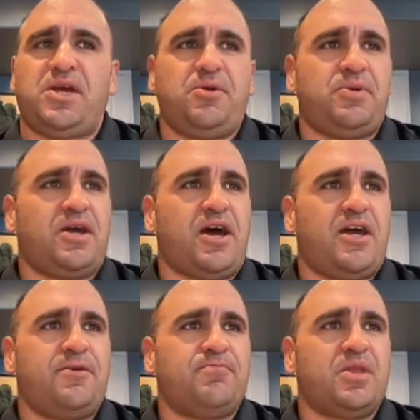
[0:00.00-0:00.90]

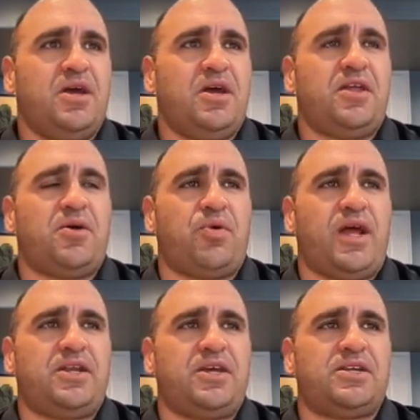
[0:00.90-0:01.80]
API. And then what
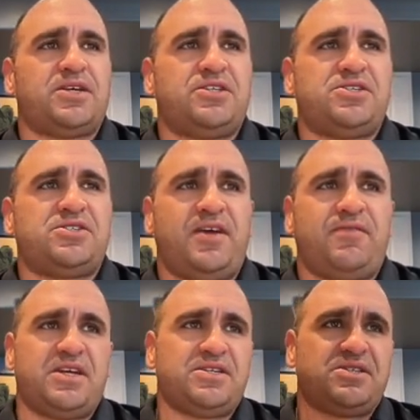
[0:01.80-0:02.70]
I did is I just saved
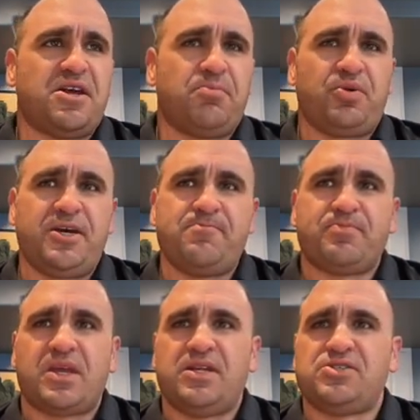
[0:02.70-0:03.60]
a
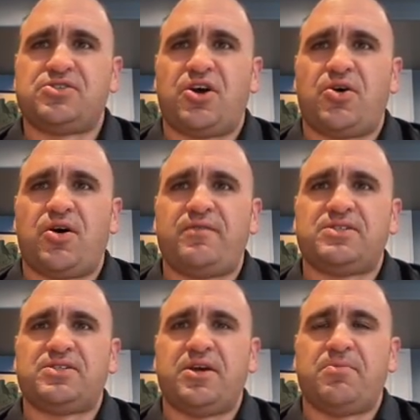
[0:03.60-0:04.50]
template. And so
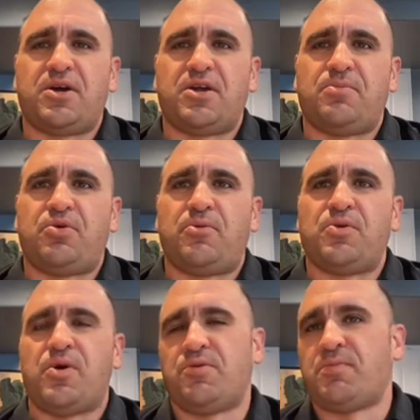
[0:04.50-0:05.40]
obviously I'm not going to pull up
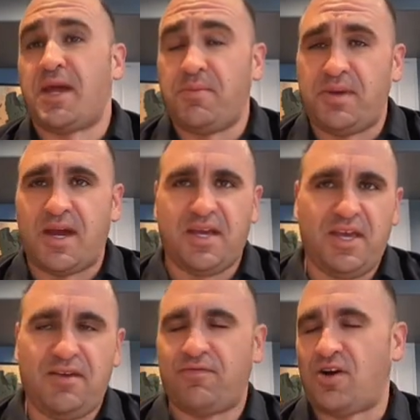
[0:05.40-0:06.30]
the one with my API
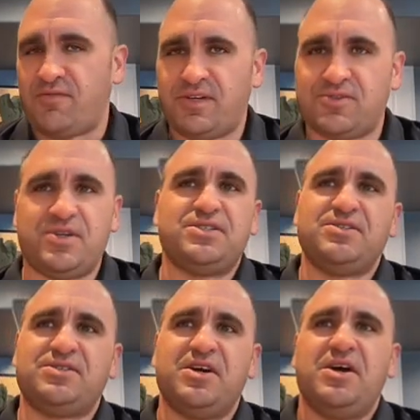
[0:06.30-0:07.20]
key for obvious
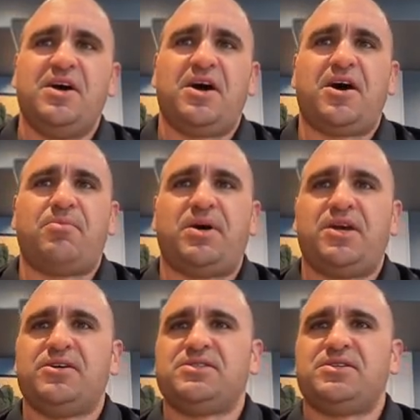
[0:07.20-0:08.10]
reasons. But
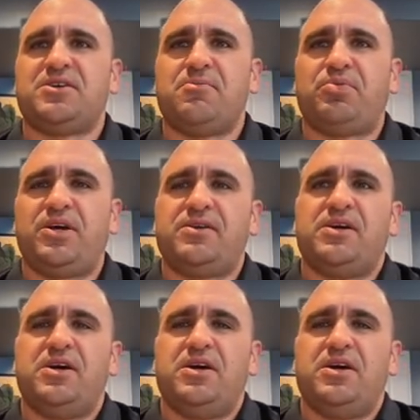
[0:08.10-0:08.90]
here is the template.